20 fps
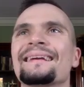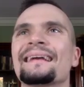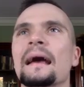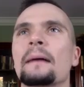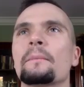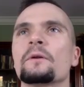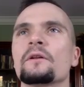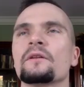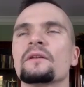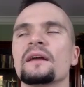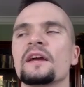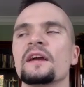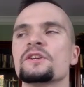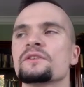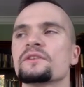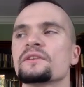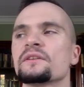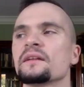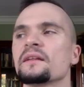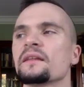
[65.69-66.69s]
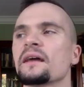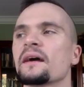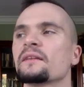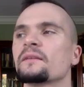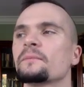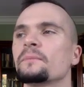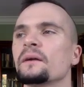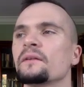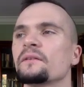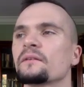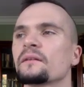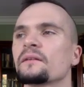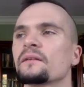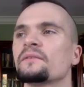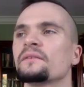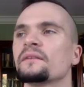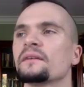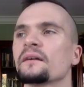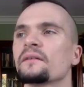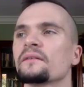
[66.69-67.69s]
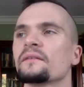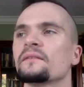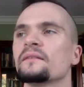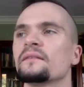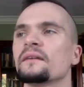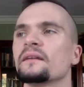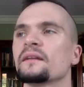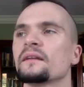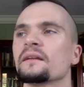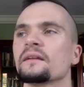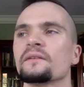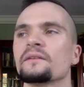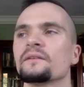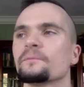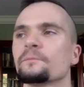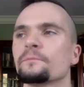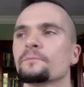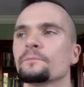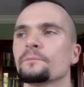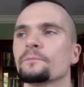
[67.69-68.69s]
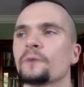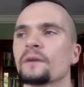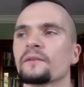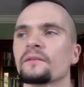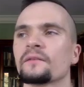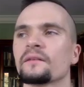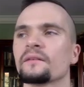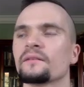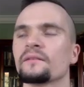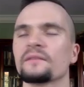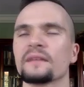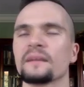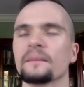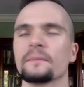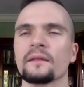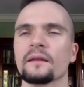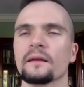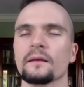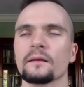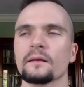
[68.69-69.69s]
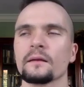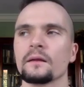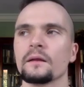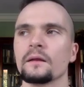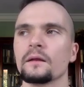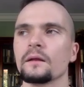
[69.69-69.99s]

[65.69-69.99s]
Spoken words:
Capital's agency that basically sales and dating is practically the same thing.